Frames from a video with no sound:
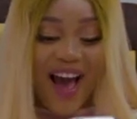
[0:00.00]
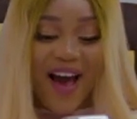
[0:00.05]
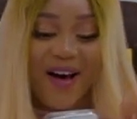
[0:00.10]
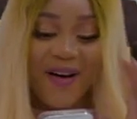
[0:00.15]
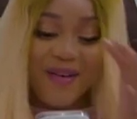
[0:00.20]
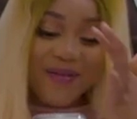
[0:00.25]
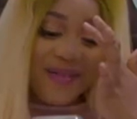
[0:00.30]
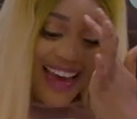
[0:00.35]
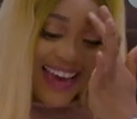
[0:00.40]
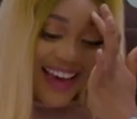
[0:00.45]

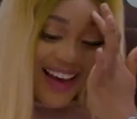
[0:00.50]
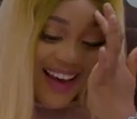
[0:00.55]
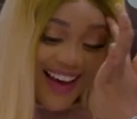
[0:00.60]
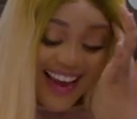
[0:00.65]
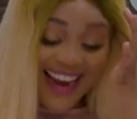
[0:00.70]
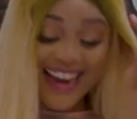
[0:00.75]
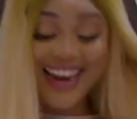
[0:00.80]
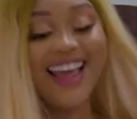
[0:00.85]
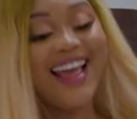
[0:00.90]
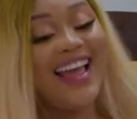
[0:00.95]
Oh my
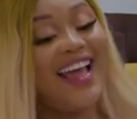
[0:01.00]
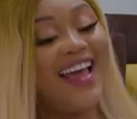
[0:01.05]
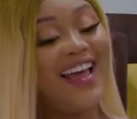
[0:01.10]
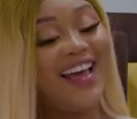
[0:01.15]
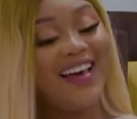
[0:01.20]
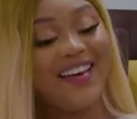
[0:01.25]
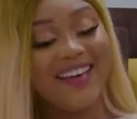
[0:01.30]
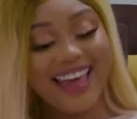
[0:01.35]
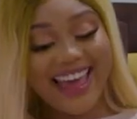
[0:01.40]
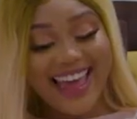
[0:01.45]

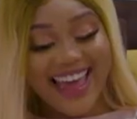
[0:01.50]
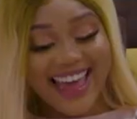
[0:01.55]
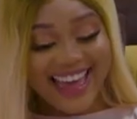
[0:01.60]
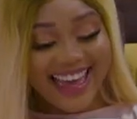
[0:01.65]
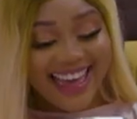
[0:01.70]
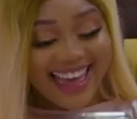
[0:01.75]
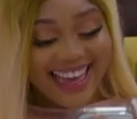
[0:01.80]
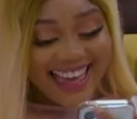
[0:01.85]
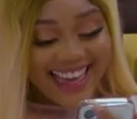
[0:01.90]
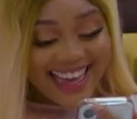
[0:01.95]
God.
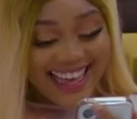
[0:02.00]
Okay.